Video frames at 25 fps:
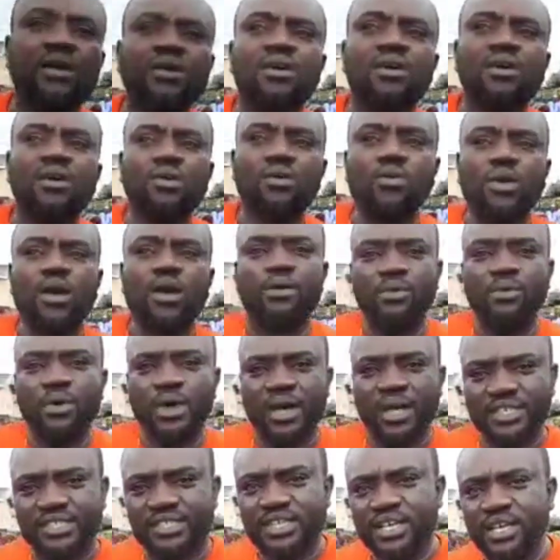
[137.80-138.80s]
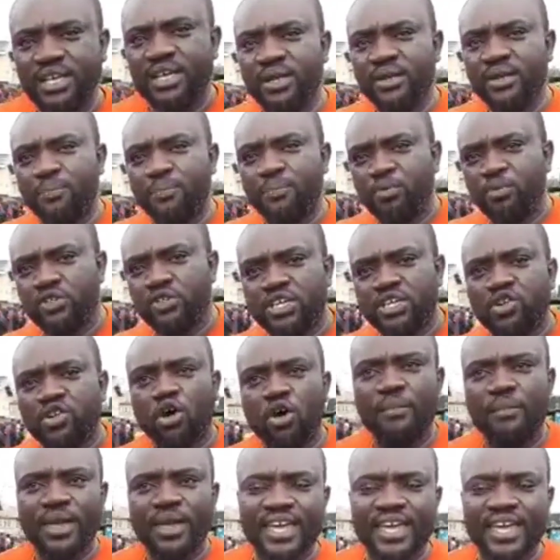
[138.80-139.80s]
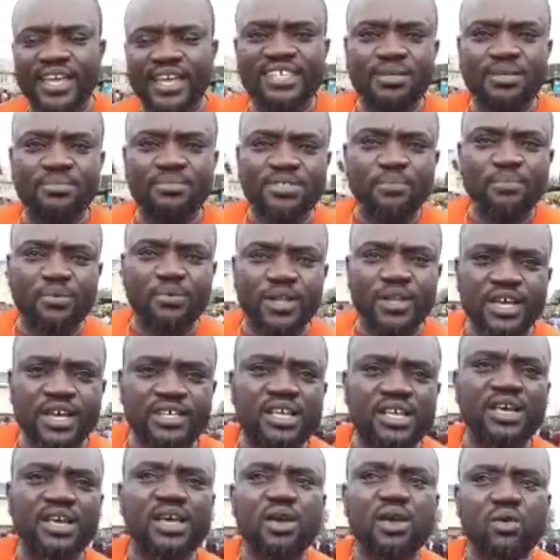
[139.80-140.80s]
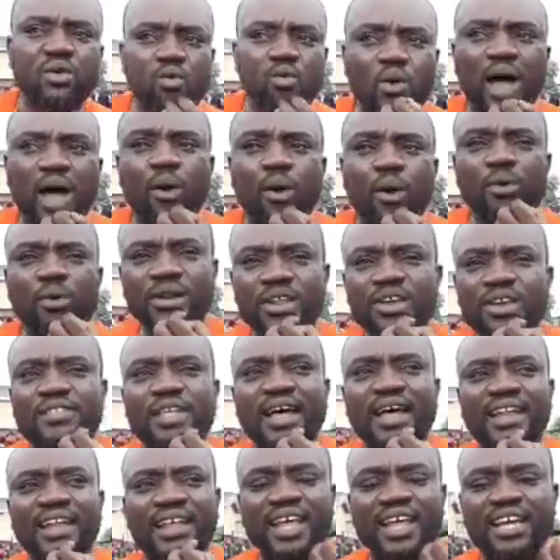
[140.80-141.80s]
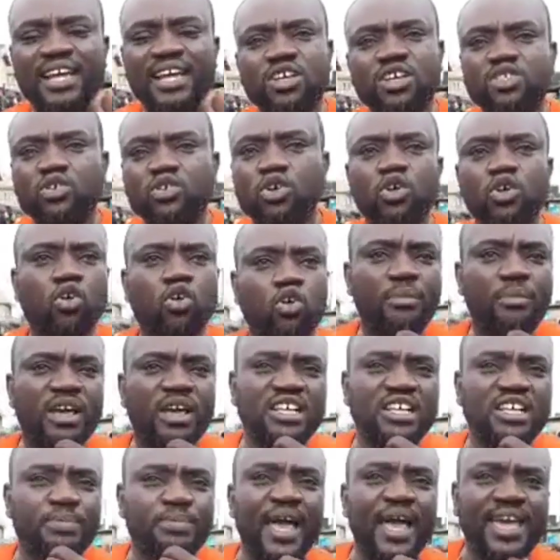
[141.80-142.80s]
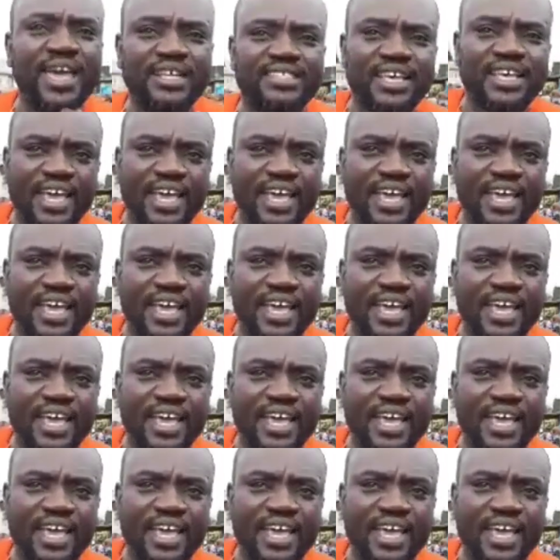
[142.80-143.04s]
We are still putting all mechanisms in place while we believe that the election is going to commence by 8 a.m.